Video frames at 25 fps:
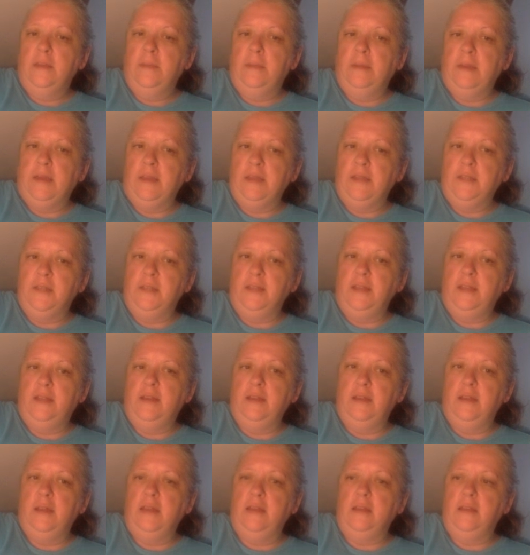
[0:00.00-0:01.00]
get back into
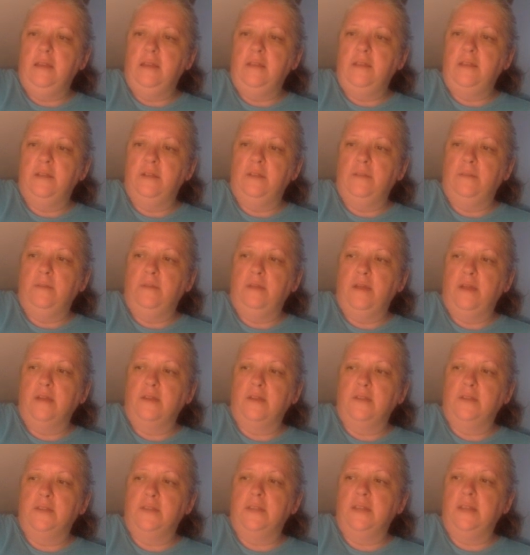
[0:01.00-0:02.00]
that again and start
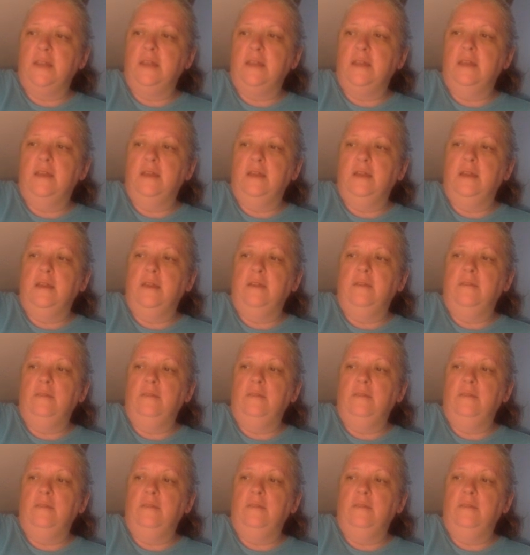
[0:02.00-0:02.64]
practicing.